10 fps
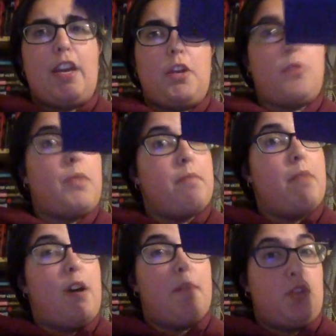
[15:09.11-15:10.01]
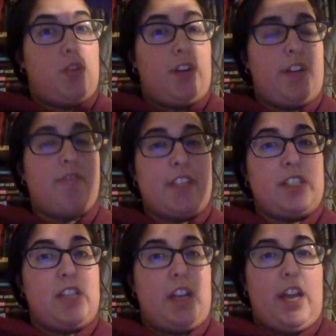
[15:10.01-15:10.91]
can read a majority of
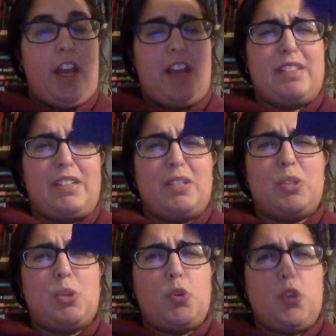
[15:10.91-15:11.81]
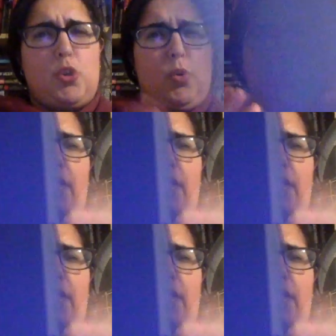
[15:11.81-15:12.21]
this tonight because it is so short,